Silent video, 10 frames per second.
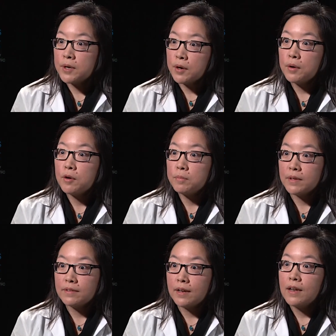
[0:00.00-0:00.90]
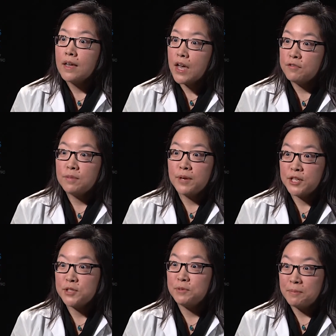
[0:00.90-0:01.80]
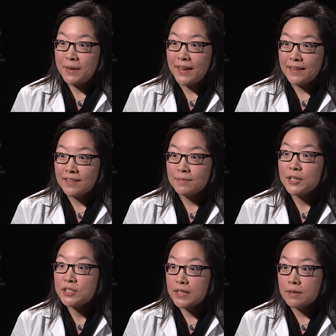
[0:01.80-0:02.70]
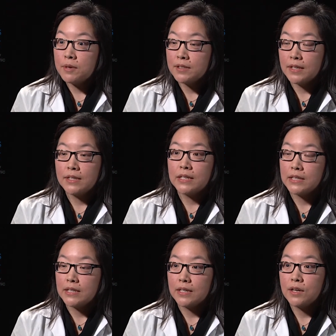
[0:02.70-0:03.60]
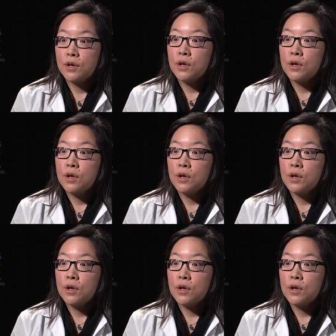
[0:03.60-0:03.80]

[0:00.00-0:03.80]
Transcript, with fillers: but our hope is that every patient we meet, especially at the multi D clinic,